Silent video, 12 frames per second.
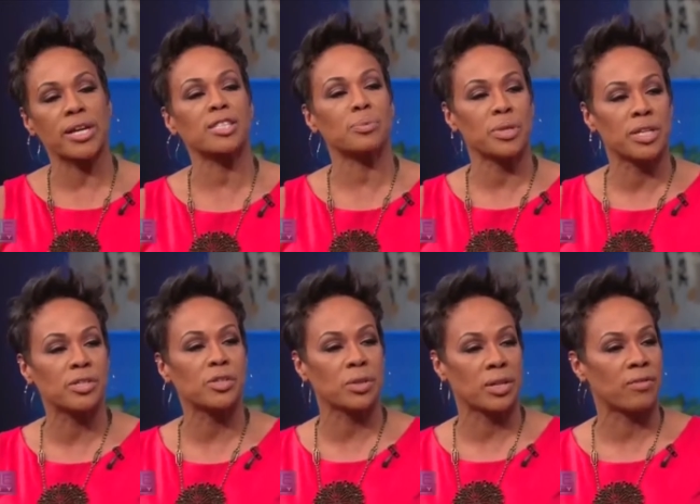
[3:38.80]

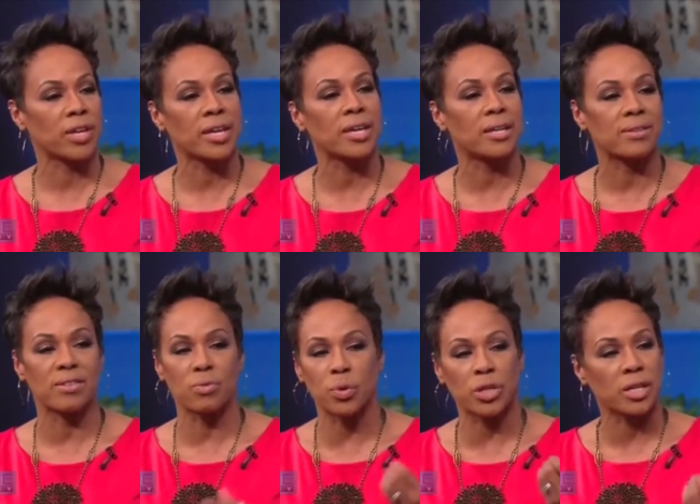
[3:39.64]
exponential living is,
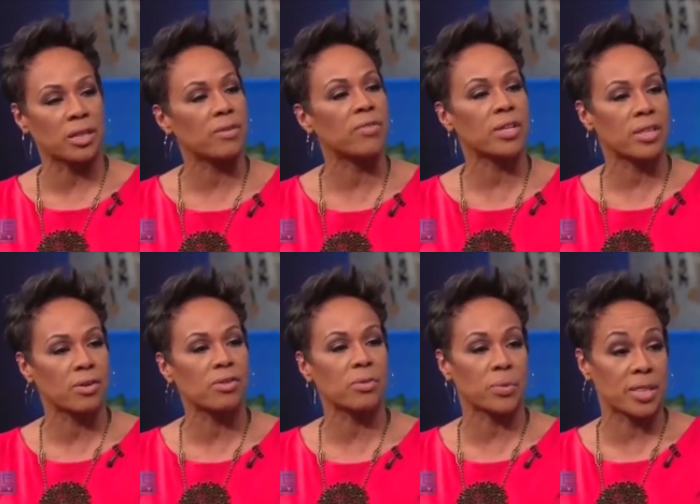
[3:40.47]
is really living
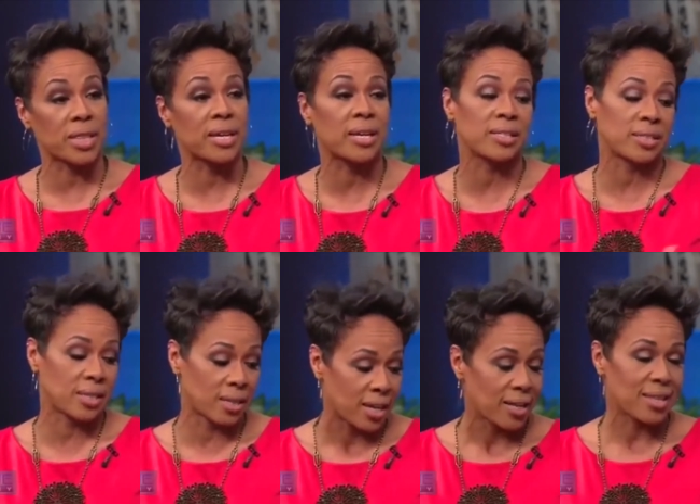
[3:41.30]
those three things.
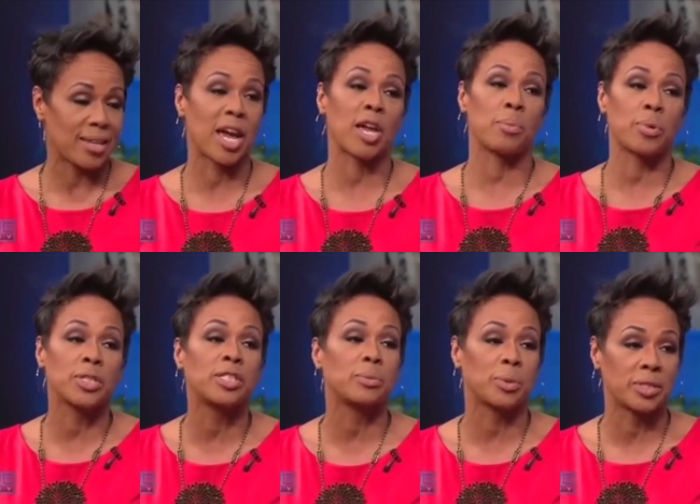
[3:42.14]
And the nine
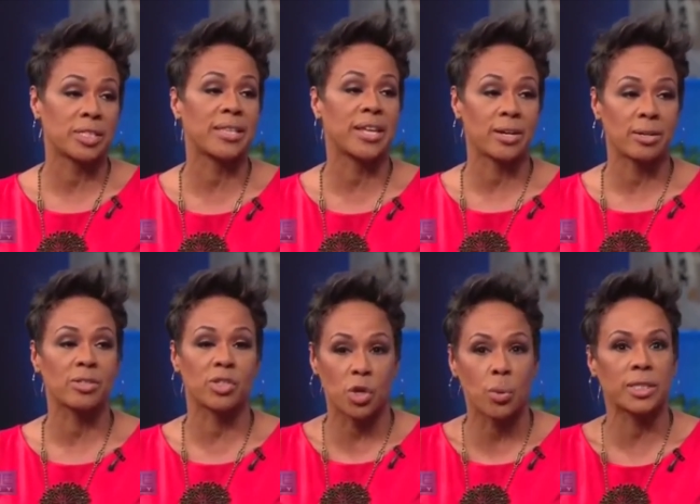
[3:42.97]
principles in there
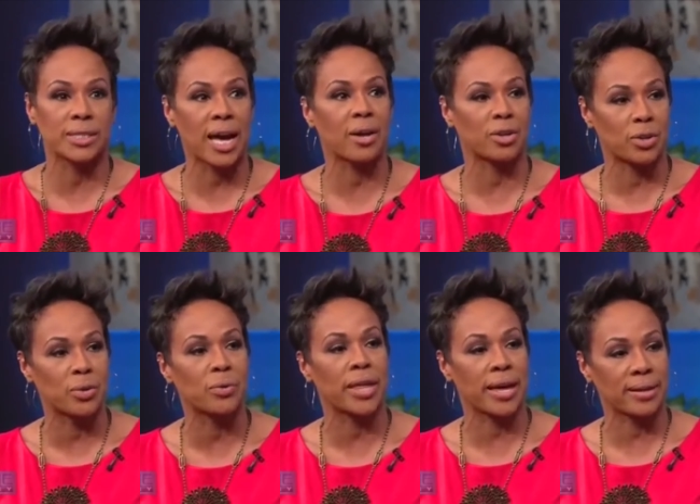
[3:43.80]
show us how to
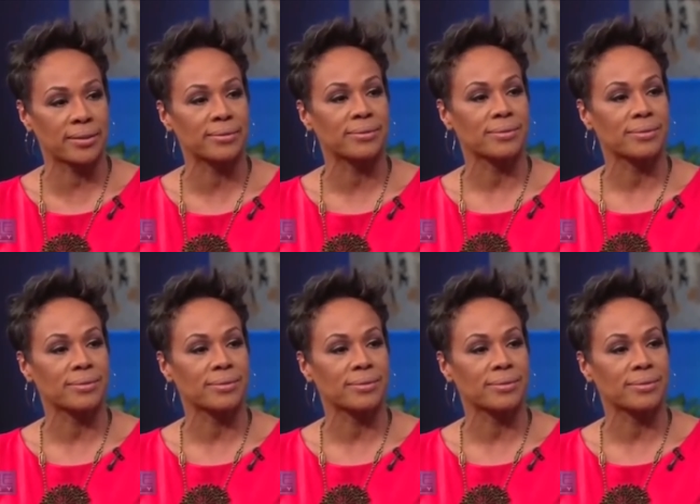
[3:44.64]
do that.